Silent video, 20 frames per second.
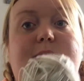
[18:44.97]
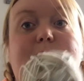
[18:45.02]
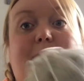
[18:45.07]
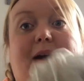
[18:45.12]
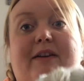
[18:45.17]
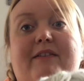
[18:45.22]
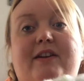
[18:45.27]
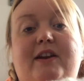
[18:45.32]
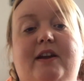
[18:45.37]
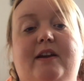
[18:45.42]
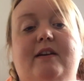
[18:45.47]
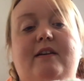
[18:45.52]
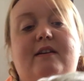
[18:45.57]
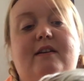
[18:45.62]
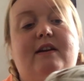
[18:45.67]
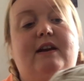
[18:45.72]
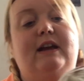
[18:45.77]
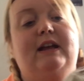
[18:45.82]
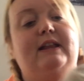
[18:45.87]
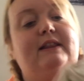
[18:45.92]
Mariner.
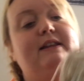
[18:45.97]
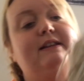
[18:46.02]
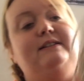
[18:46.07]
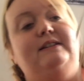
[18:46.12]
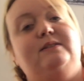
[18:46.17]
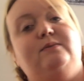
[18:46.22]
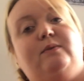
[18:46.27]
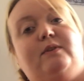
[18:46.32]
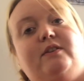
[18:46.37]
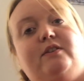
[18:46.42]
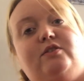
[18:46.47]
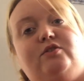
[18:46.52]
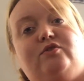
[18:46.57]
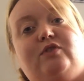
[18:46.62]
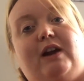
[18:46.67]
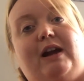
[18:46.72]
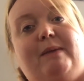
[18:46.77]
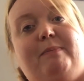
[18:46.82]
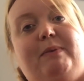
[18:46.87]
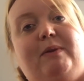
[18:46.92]
This is one of the
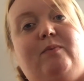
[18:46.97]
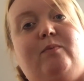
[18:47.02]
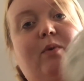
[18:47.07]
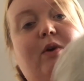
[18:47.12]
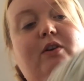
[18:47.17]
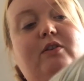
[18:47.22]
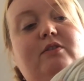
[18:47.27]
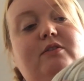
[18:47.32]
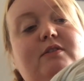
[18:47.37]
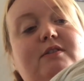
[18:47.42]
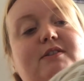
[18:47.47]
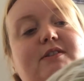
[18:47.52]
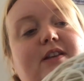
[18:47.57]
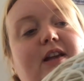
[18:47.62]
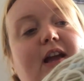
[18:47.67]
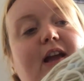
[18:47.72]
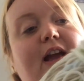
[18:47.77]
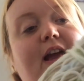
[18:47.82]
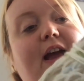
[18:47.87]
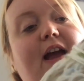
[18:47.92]
striping ones,
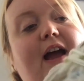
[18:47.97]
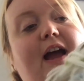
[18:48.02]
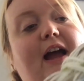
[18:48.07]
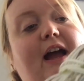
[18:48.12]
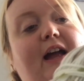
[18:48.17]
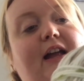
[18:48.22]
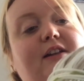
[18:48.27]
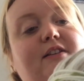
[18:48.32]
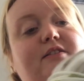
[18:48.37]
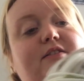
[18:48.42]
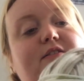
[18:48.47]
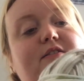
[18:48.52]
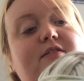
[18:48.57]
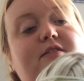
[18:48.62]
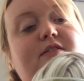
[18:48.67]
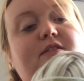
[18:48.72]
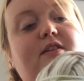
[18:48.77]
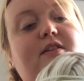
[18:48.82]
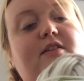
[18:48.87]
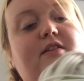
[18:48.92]

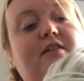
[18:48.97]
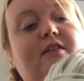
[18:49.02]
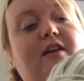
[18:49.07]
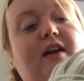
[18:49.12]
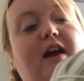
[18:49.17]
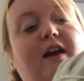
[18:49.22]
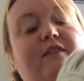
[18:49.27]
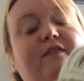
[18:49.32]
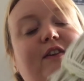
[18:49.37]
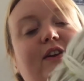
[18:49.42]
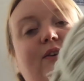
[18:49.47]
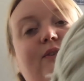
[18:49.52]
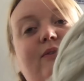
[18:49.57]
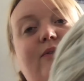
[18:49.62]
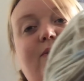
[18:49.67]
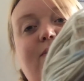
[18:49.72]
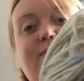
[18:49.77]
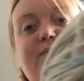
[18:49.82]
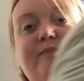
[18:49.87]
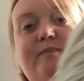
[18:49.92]
and I
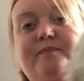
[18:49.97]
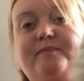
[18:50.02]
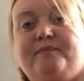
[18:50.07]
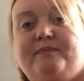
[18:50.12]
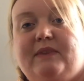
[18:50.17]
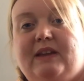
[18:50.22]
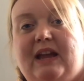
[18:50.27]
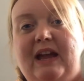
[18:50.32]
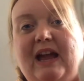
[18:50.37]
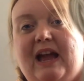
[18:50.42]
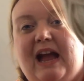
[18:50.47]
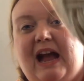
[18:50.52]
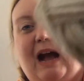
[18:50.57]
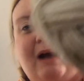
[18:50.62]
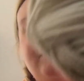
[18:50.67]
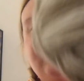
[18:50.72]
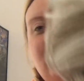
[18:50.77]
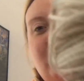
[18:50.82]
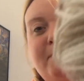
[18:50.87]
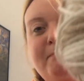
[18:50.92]
feel
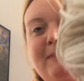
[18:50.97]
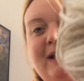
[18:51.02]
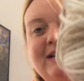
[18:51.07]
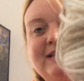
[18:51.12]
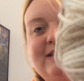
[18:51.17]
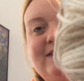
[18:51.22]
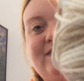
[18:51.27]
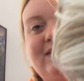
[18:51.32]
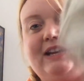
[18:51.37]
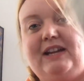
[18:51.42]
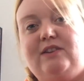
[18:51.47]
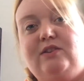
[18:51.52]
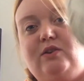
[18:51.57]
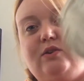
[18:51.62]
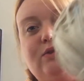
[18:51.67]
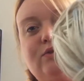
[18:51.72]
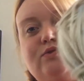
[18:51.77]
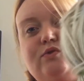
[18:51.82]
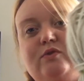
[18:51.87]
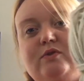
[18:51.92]
I'm not massively a
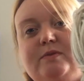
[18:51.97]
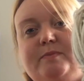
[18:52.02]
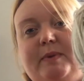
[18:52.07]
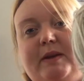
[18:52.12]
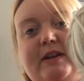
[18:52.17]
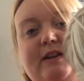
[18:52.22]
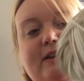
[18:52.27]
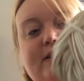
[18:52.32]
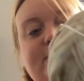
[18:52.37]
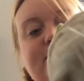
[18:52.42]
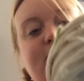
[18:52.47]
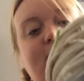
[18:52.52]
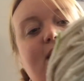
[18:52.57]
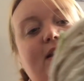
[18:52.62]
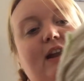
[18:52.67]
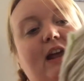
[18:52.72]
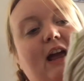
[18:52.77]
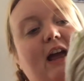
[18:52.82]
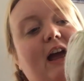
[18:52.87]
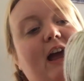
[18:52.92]
neutrals
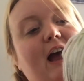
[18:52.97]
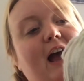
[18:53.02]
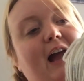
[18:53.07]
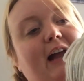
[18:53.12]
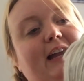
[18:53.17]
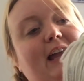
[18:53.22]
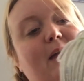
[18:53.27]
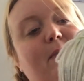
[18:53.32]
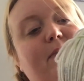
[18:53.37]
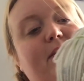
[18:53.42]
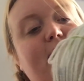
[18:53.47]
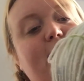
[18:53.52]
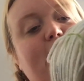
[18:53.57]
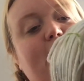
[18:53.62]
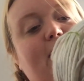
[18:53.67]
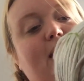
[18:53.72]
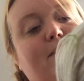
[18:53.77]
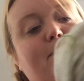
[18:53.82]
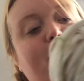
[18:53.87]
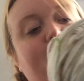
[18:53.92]
person. I kept
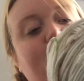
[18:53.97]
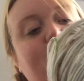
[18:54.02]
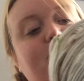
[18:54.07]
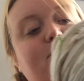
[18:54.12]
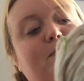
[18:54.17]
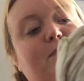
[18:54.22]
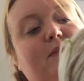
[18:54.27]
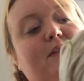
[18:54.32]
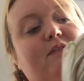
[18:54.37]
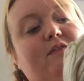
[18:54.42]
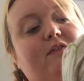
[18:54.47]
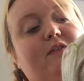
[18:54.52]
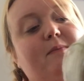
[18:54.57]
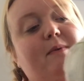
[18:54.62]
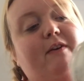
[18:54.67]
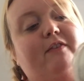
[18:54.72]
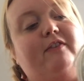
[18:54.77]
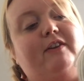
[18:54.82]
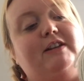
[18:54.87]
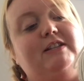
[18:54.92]
thinking I'd make something for
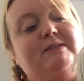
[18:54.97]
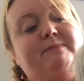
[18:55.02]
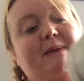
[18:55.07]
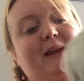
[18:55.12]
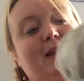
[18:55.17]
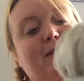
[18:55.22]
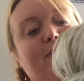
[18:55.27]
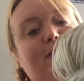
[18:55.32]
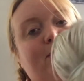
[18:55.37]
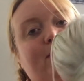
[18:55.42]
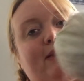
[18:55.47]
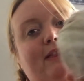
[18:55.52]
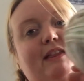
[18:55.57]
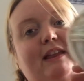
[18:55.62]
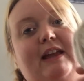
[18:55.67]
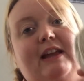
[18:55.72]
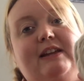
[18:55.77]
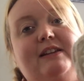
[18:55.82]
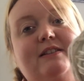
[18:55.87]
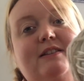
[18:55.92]
my friend's baby with
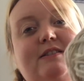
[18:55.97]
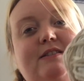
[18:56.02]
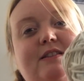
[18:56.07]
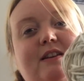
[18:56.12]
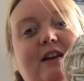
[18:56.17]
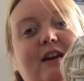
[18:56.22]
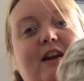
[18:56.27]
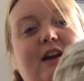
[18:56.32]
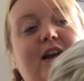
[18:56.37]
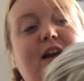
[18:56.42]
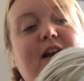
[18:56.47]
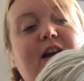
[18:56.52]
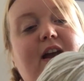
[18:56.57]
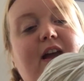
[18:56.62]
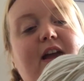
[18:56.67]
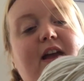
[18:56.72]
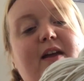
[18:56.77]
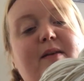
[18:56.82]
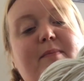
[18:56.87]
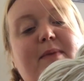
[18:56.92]
this,
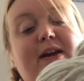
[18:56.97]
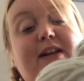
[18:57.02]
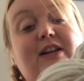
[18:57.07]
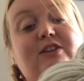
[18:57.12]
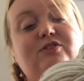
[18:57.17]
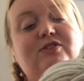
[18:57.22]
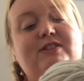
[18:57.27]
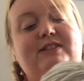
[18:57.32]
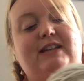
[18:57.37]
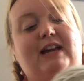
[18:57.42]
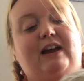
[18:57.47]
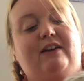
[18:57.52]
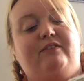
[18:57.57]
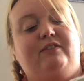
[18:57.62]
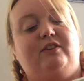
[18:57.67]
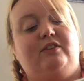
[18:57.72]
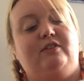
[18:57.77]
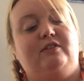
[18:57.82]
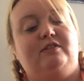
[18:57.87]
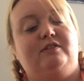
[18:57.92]
and I just
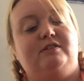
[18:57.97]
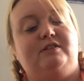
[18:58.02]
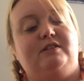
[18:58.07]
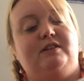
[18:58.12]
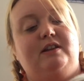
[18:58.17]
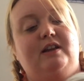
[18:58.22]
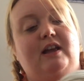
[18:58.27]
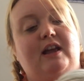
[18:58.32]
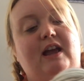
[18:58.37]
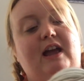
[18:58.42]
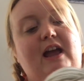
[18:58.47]
haven't.